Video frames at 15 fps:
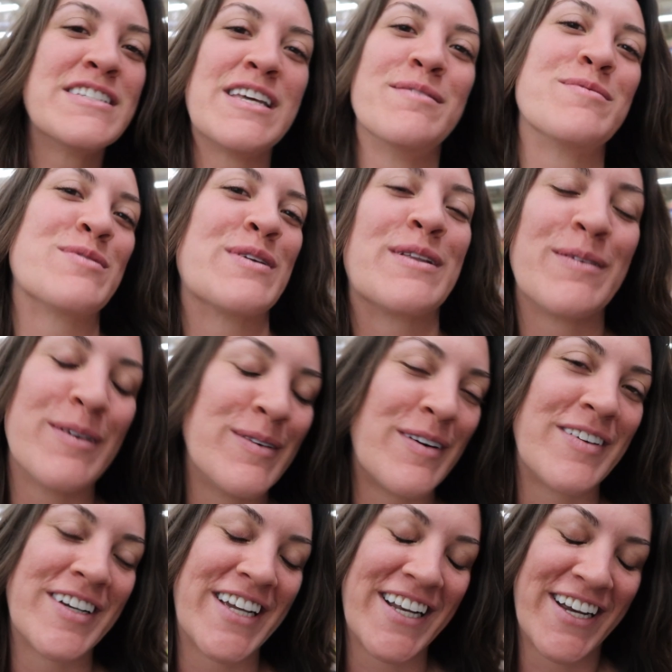Tim's with me
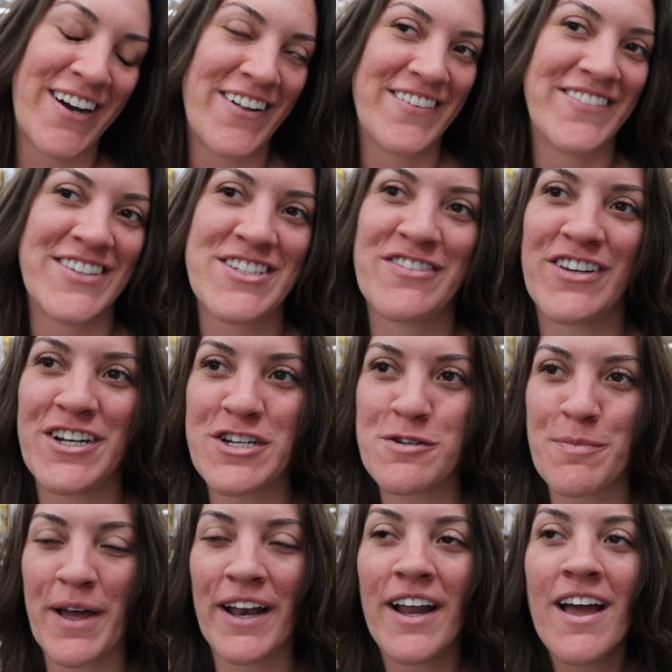while we're getting all of this footage,
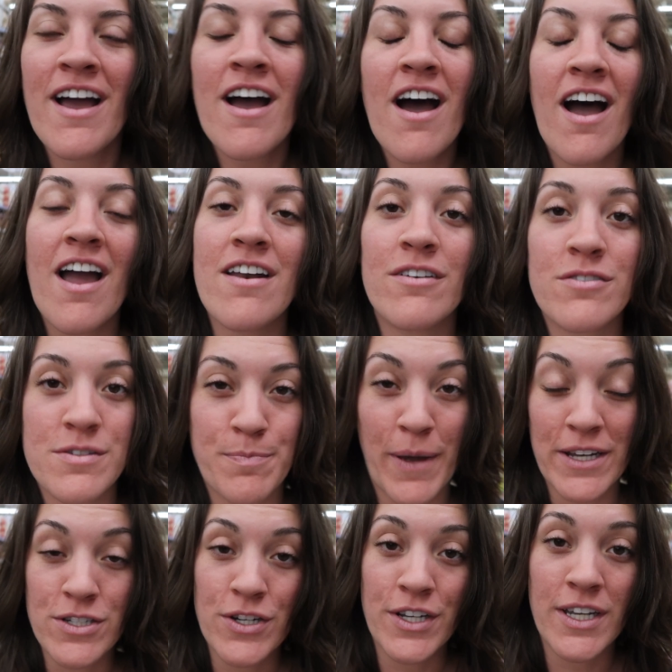but I don't
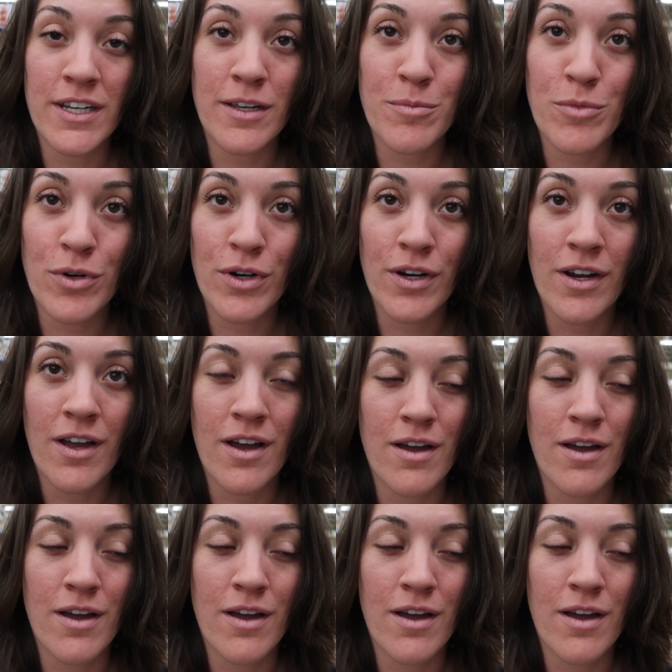buy turkey anymore.